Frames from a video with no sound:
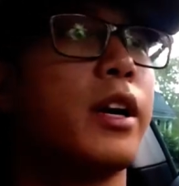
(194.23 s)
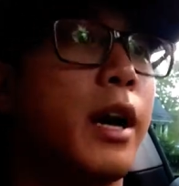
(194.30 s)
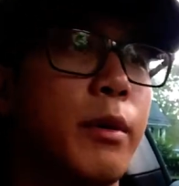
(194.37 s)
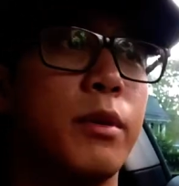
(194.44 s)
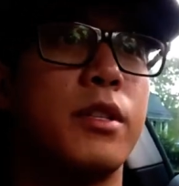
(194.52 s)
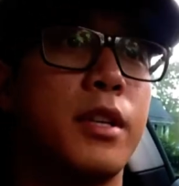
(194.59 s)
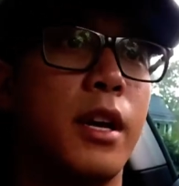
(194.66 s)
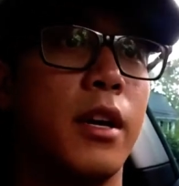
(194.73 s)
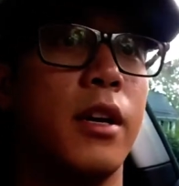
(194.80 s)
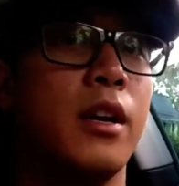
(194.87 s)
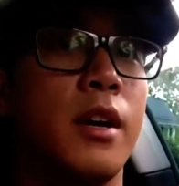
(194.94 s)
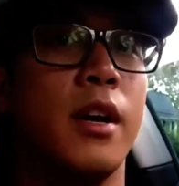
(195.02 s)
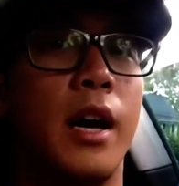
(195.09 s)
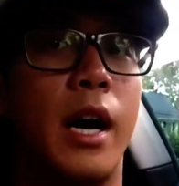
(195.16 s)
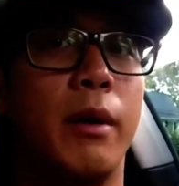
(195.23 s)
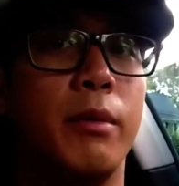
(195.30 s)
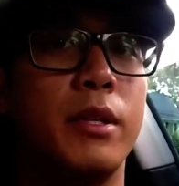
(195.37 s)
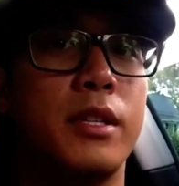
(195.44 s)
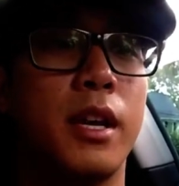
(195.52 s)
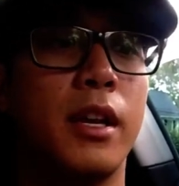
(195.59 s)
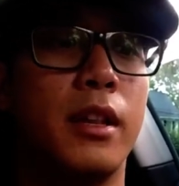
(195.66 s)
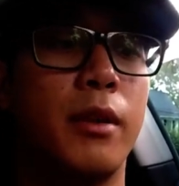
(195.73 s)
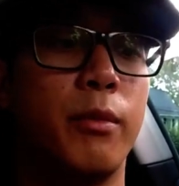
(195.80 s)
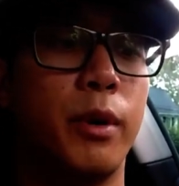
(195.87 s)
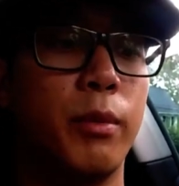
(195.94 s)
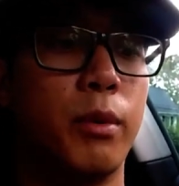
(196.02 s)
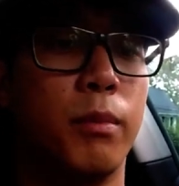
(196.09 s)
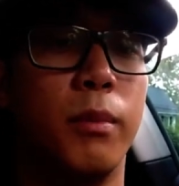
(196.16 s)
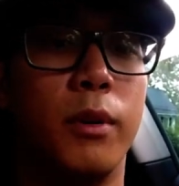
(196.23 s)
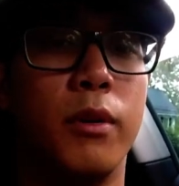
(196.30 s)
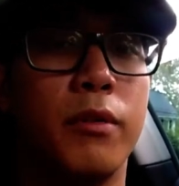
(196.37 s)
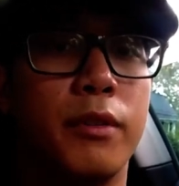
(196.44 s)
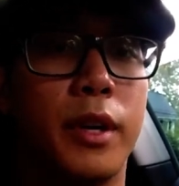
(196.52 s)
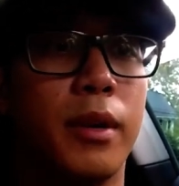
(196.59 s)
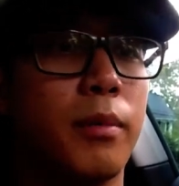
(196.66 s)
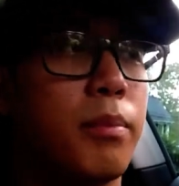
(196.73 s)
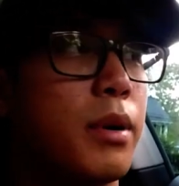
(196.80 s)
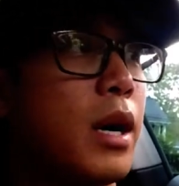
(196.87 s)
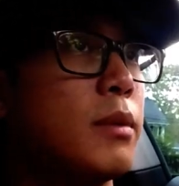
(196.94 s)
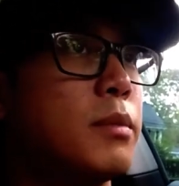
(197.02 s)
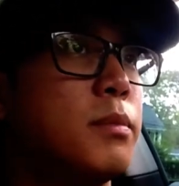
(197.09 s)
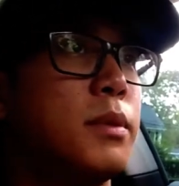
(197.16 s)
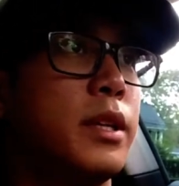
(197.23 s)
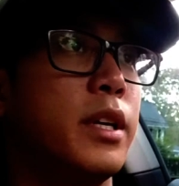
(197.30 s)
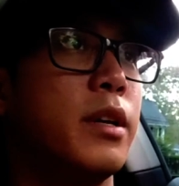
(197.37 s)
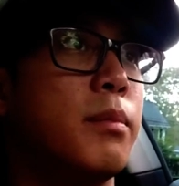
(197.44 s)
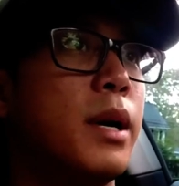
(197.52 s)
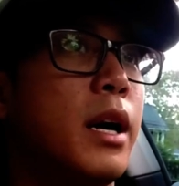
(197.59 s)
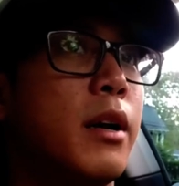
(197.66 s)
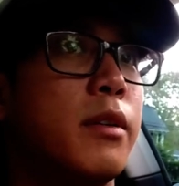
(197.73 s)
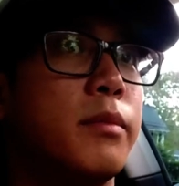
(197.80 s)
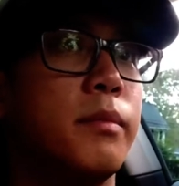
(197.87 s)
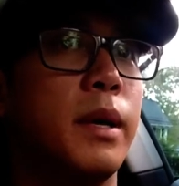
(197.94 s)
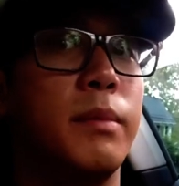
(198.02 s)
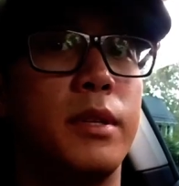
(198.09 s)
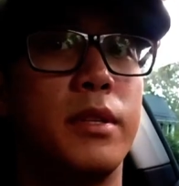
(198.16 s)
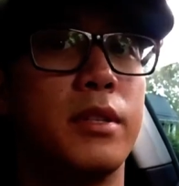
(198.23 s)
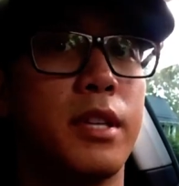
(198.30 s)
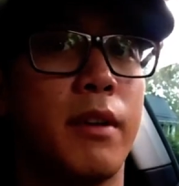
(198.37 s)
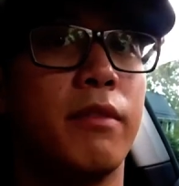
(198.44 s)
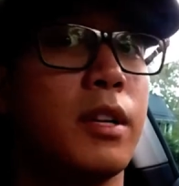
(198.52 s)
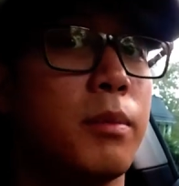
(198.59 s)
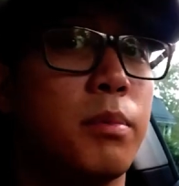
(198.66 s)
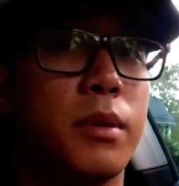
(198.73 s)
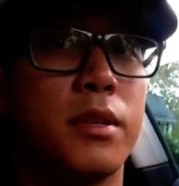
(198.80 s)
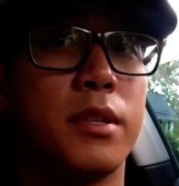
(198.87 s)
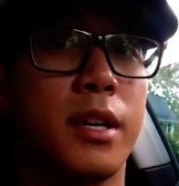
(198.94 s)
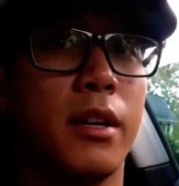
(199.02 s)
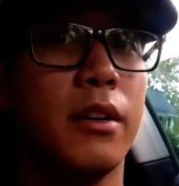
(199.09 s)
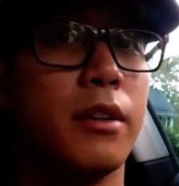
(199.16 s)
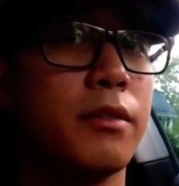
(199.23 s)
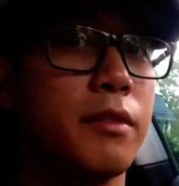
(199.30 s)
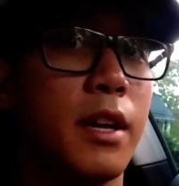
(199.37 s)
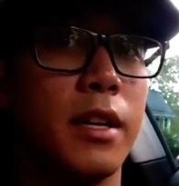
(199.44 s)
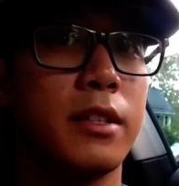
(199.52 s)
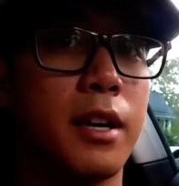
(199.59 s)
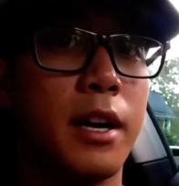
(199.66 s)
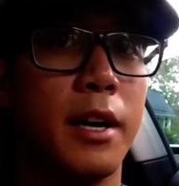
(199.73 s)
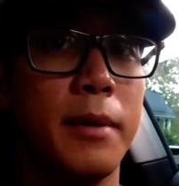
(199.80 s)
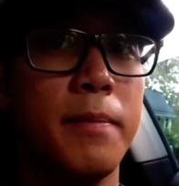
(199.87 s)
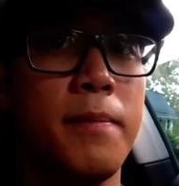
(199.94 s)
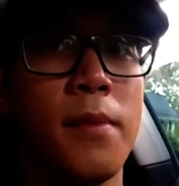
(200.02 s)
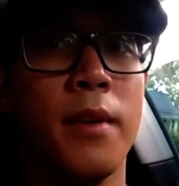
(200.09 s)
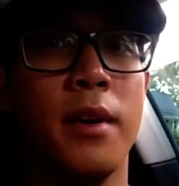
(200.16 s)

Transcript: I would say that we were moving probably about maybe 70% of that time.